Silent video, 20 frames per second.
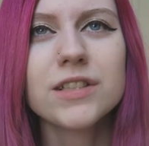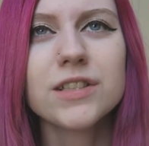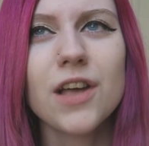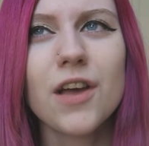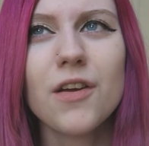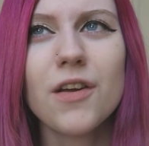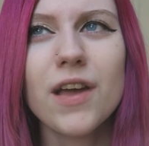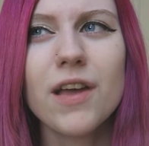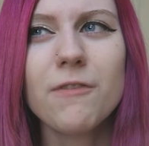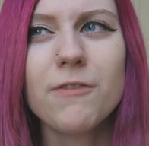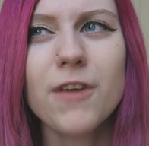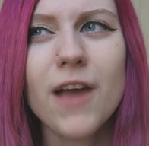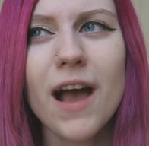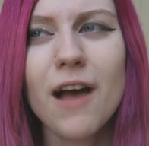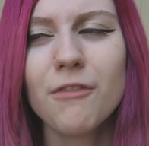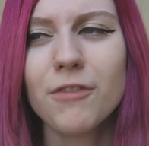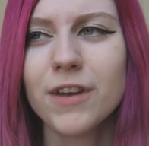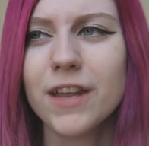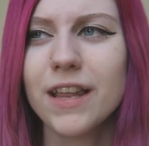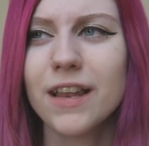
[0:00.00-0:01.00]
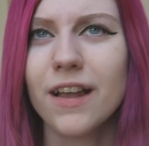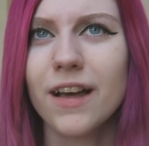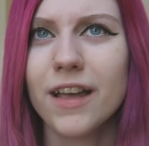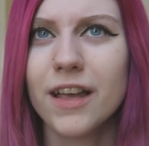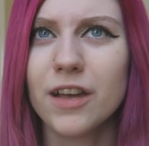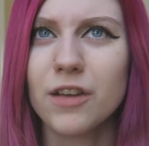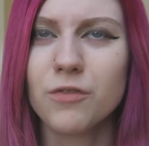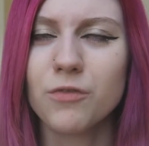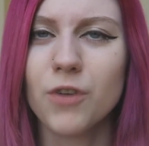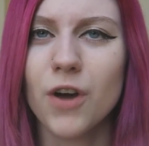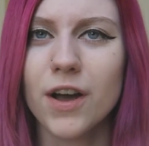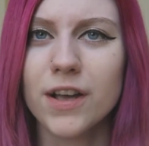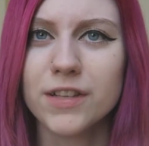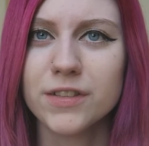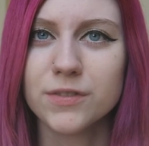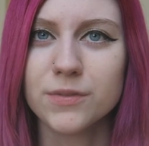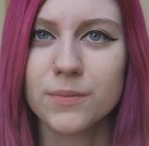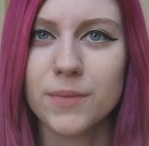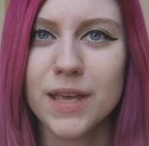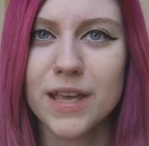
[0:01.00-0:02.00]
So if you have any like
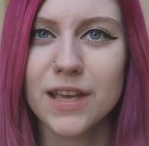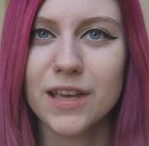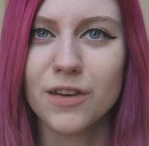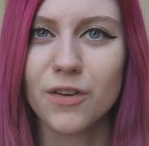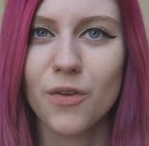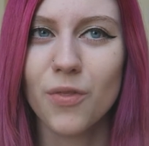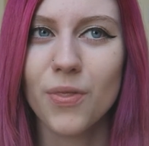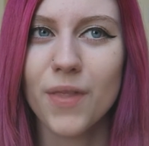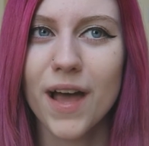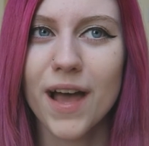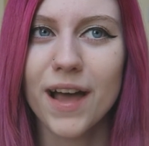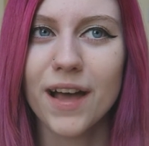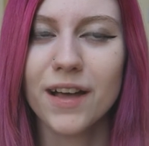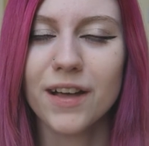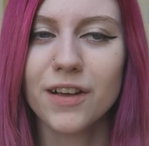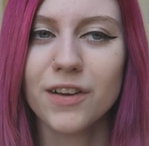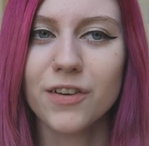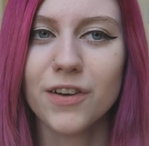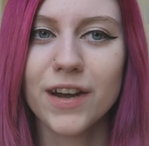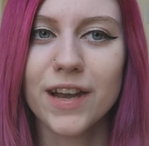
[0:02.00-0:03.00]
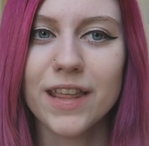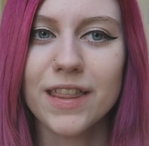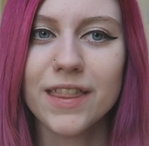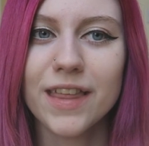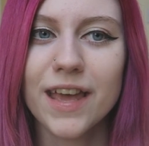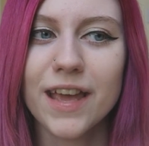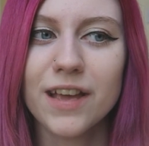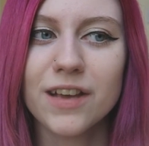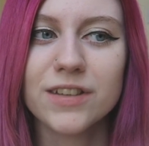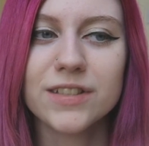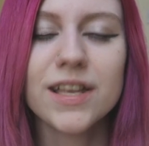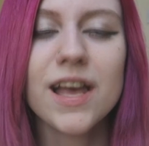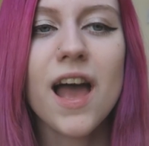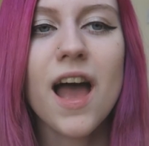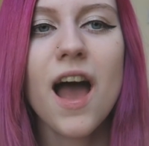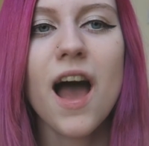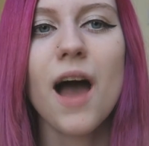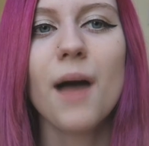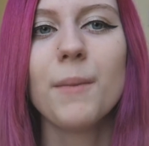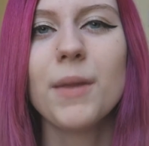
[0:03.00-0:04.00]
advice for me on that or anything, because
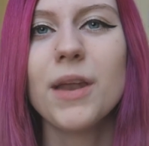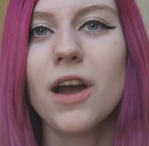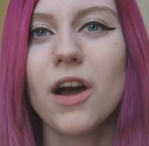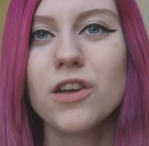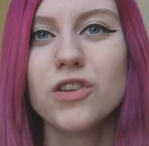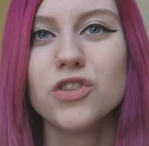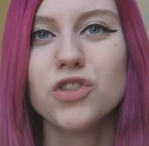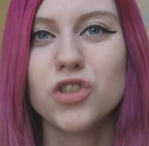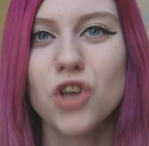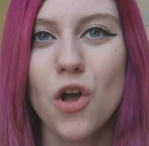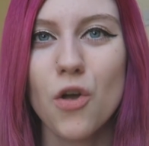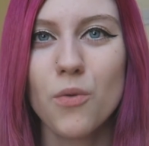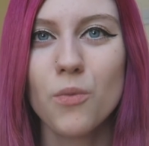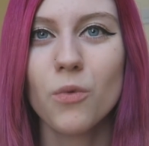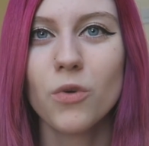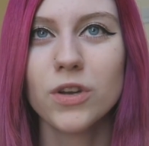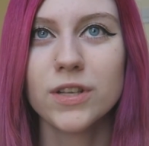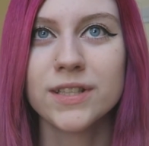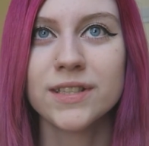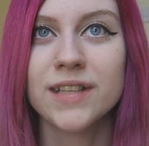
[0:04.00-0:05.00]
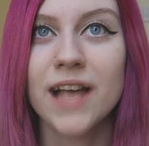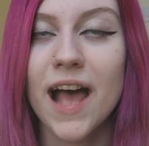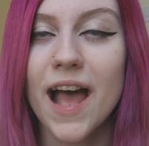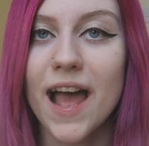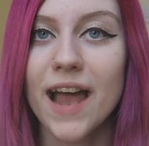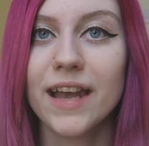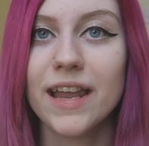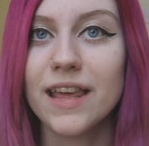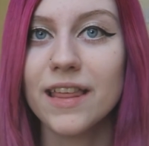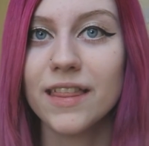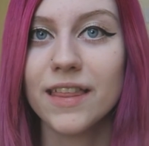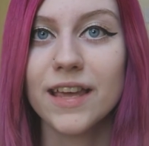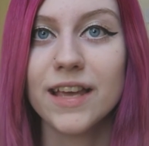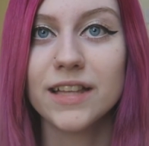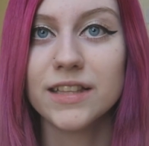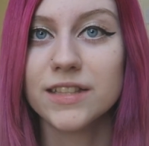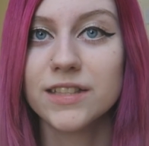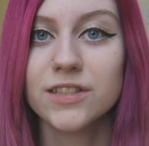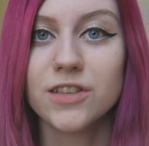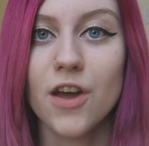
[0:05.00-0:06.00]
I mean, I don't want to set anything
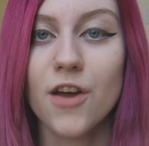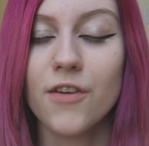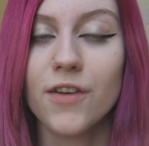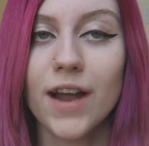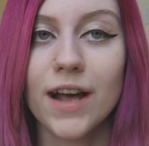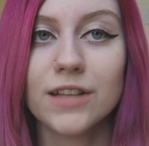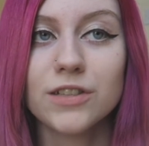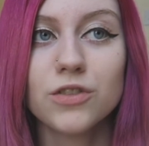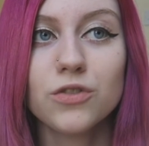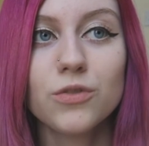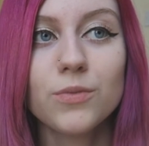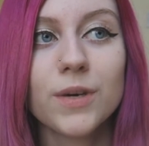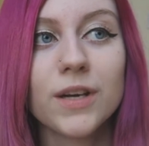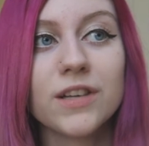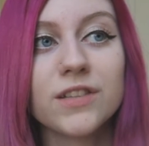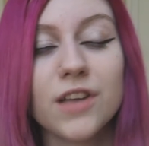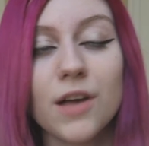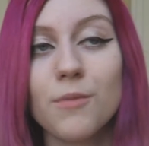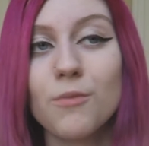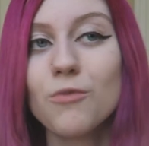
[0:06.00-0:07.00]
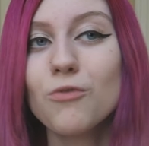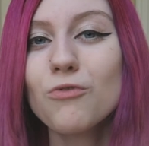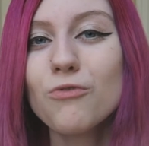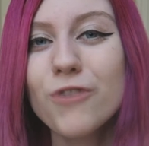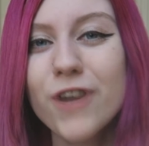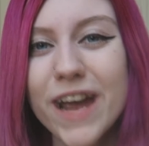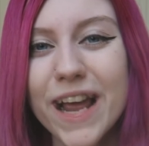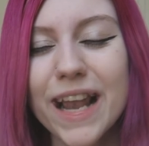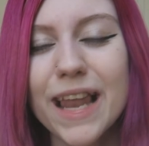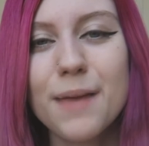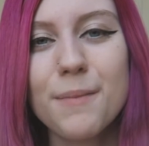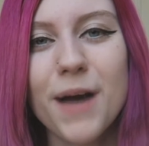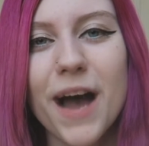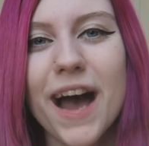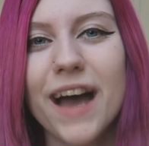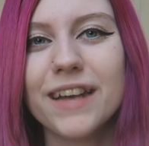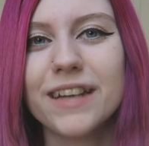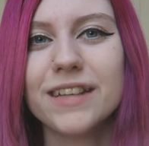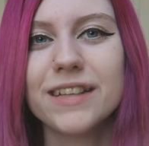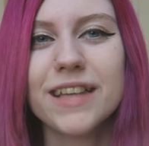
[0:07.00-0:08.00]
in stone at all, because I'm really
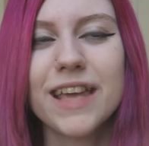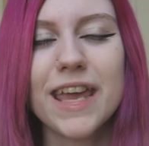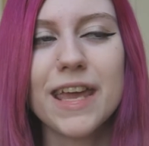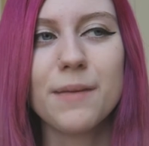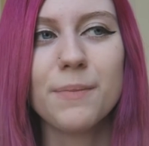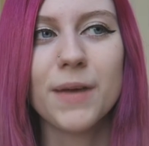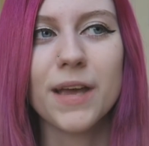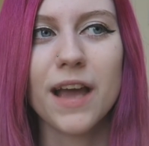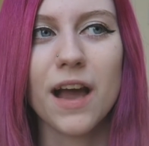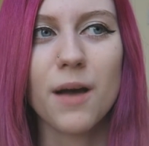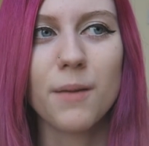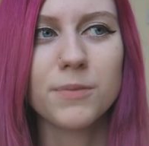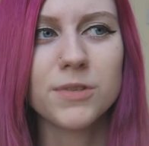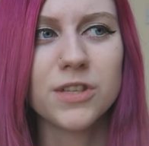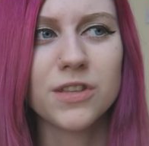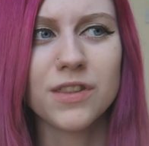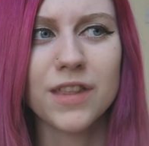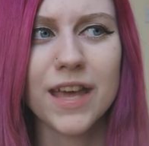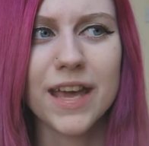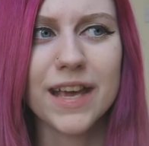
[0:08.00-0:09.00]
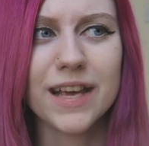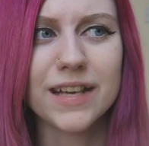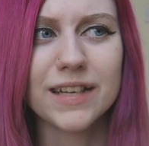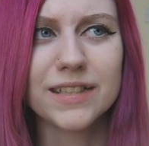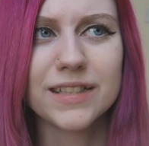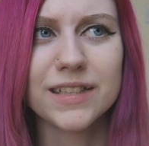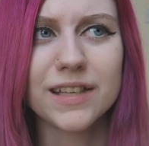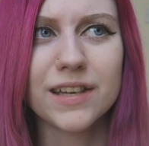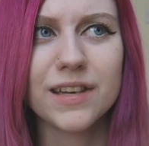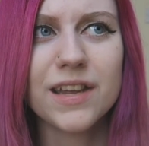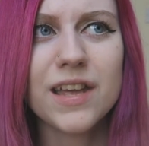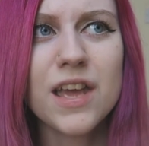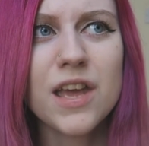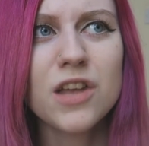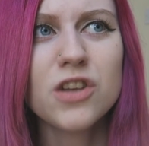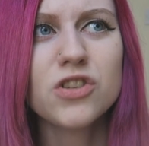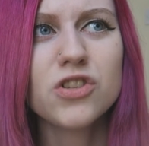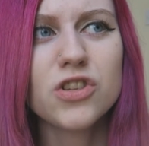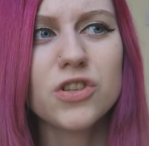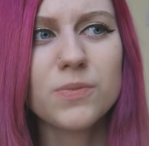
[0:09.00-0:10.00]
bad at keeping up to things, and
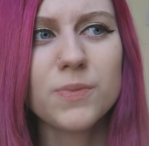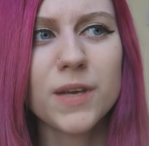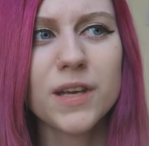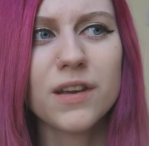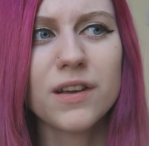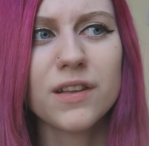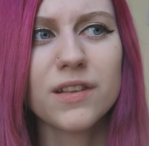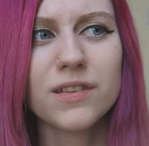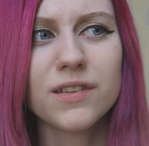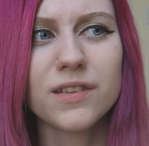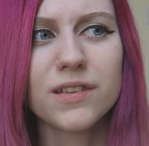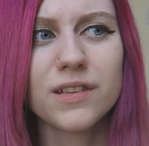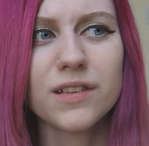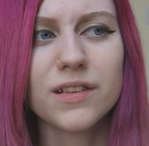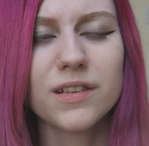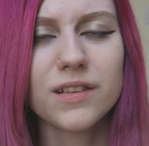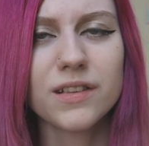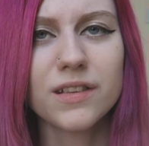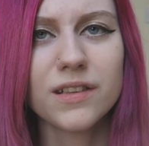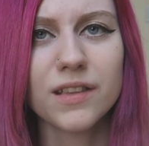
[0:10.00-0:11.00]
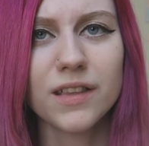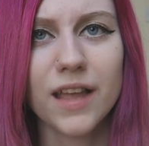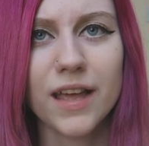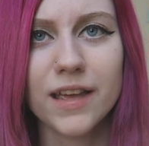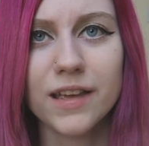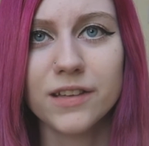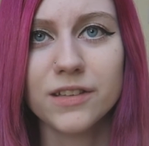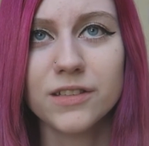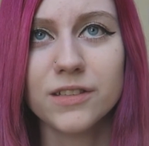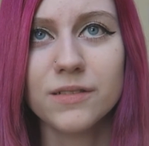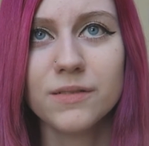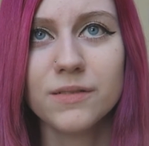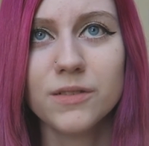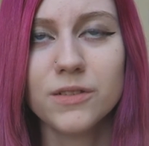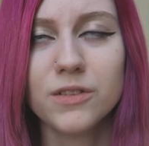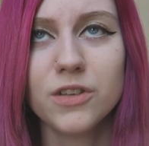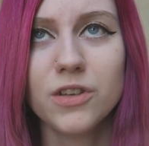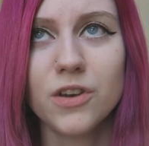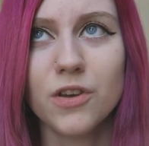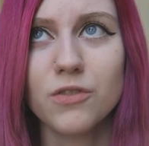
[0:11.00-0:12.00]
just because like,
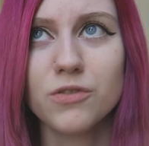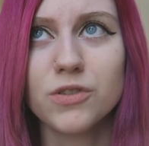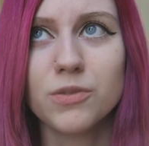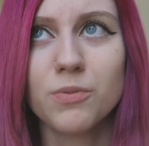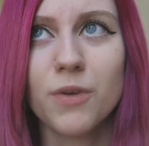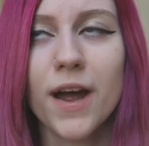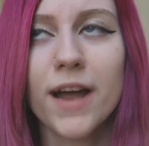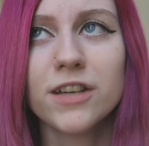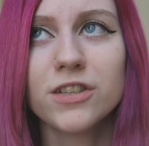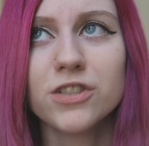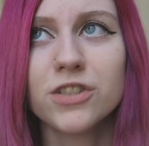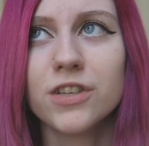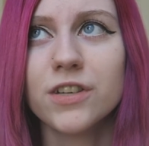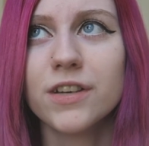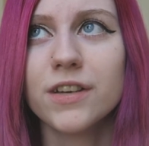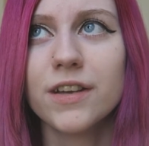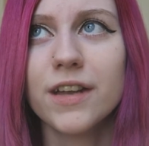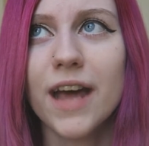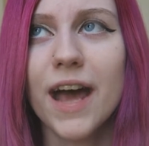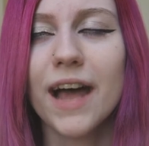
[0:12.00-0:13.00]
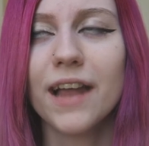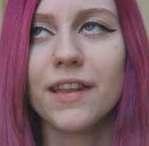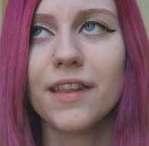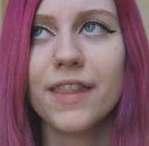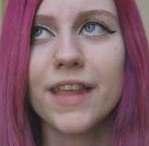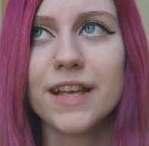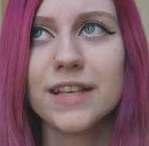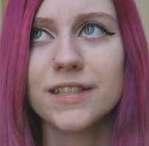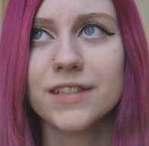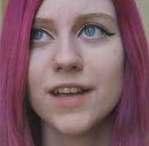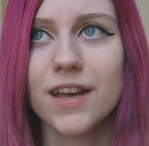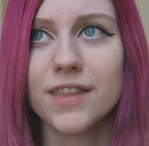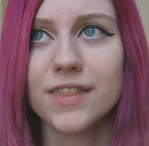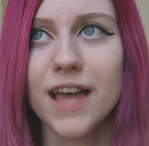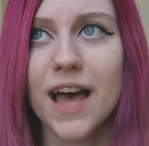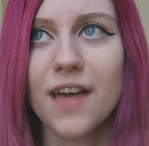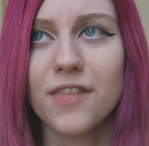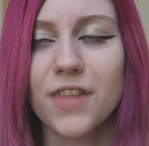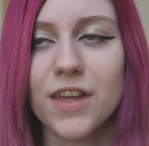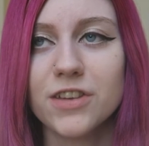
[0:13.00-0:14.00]
you know, depression and things like
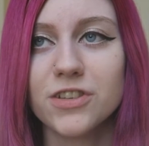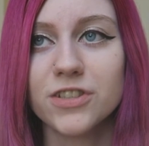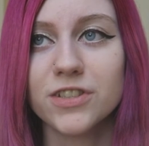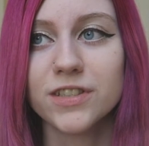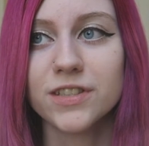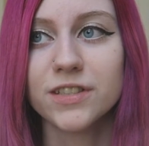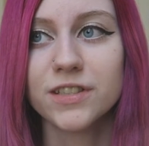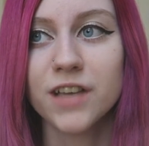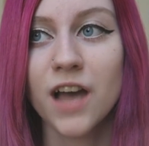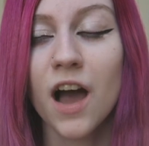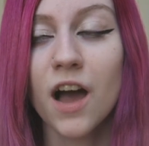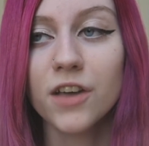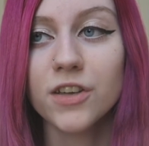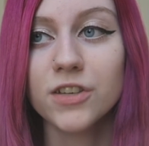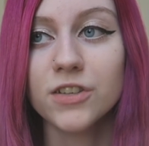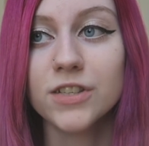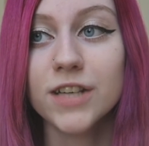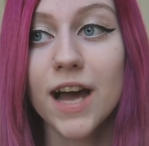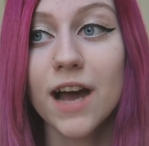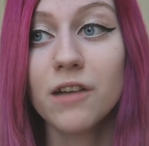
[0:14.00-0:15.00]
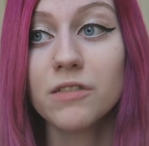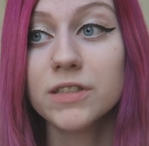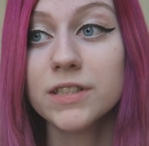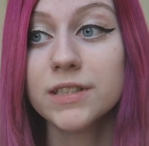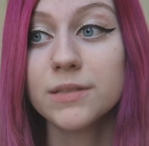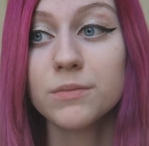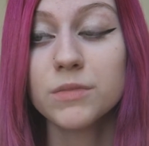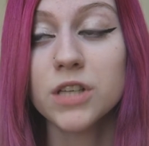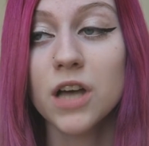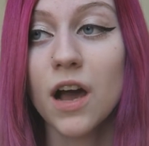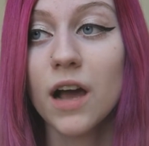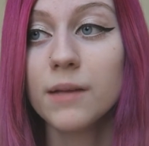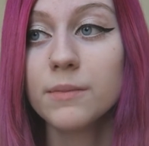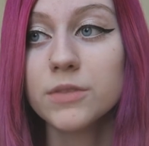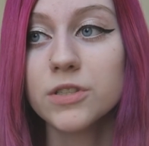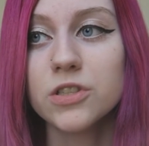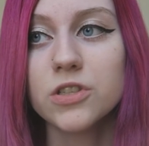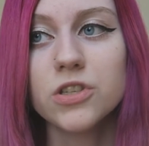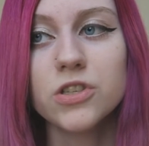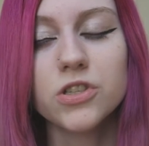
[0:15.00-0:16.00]
that, they just cut you down
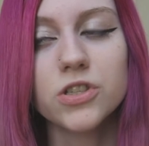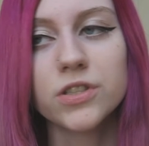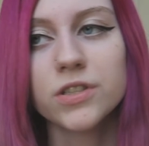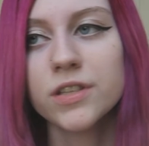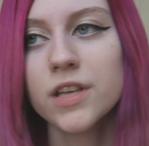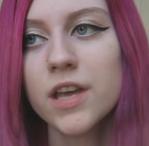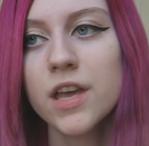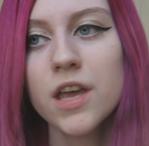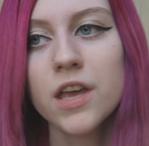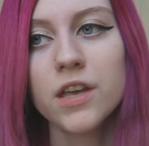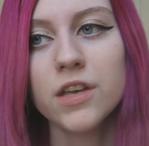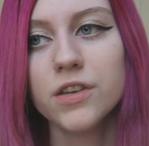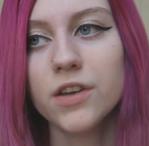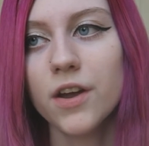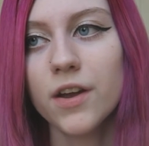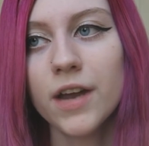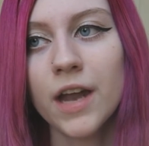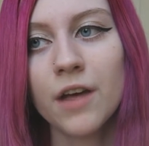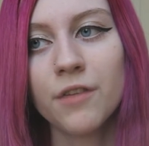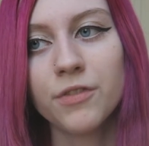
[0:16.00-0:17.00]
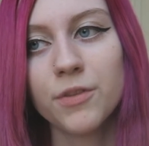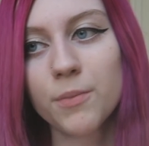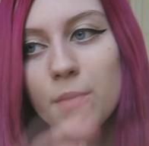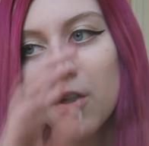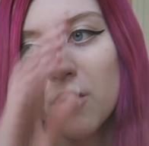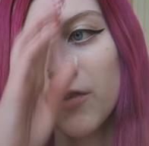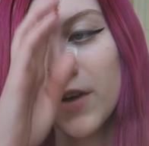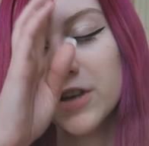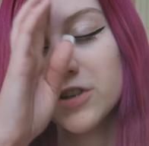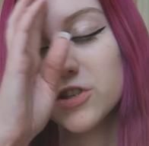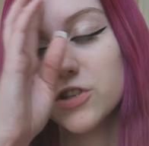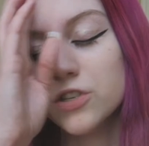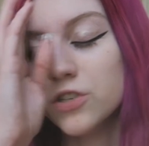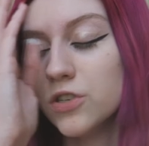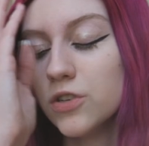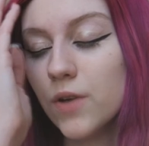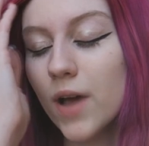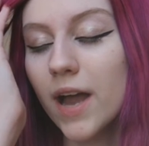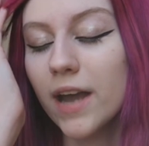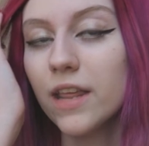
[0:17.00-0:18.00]
sometimes, and you don't have the motivation to
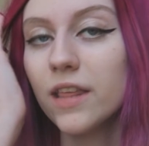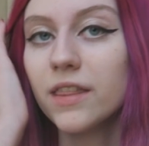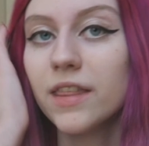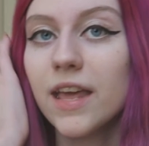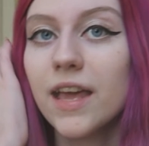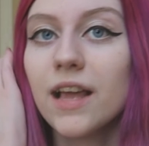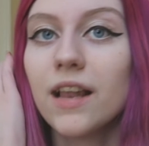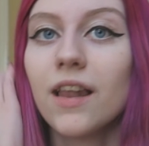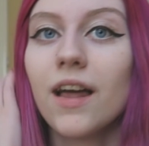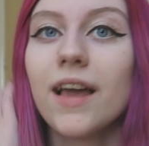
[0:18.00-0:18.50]
do anything.